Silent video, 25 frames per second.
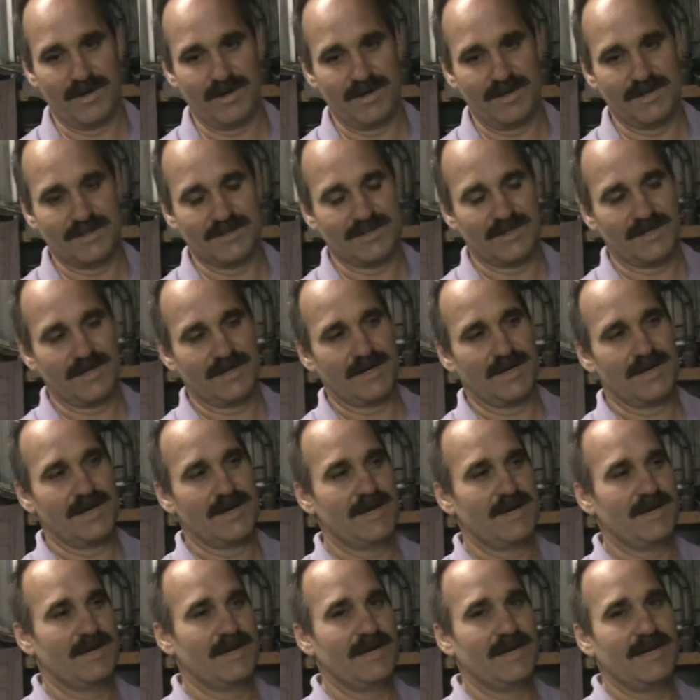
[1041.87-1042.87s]
and he's like,
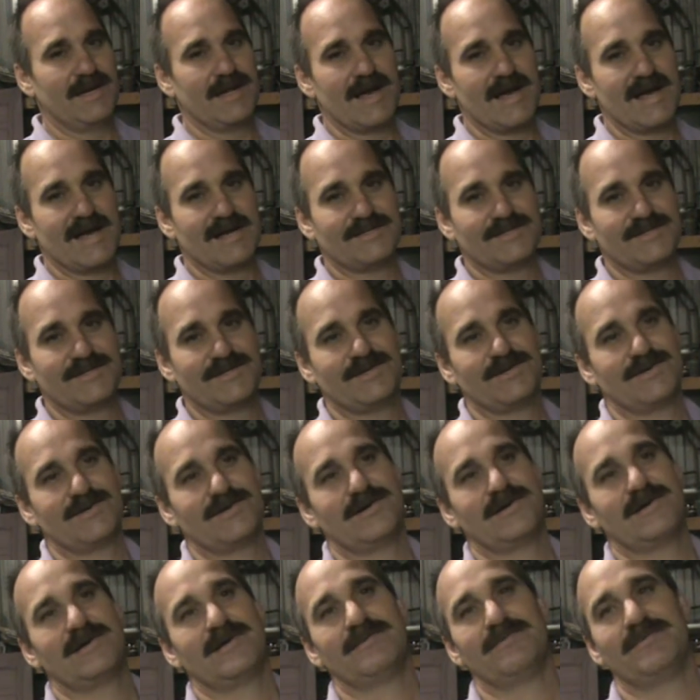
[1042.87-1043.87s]
"Hey, you need gas in your
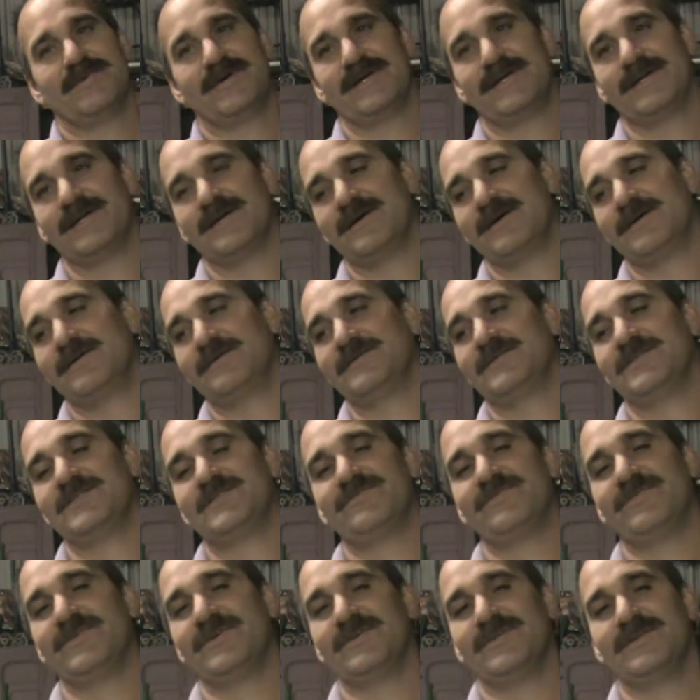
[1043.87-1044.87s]
car?" And I'm like, "No, it
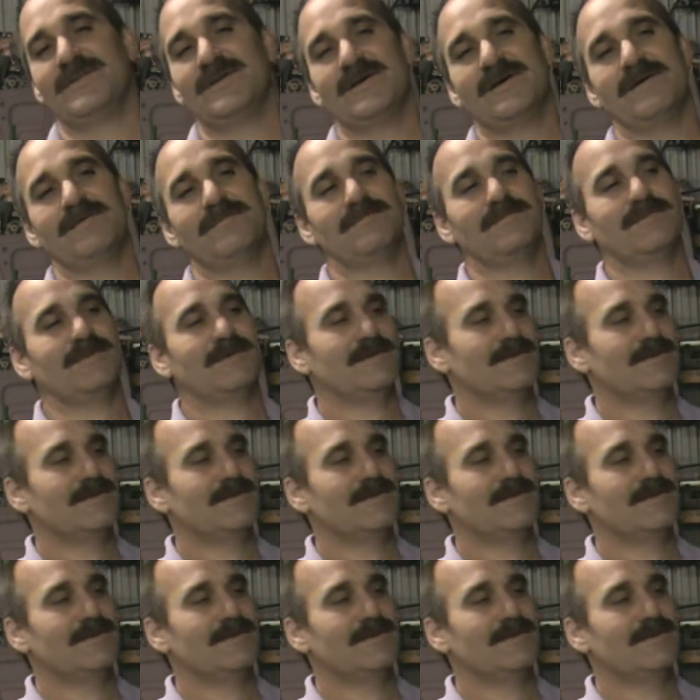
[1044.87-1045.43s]
just filled up."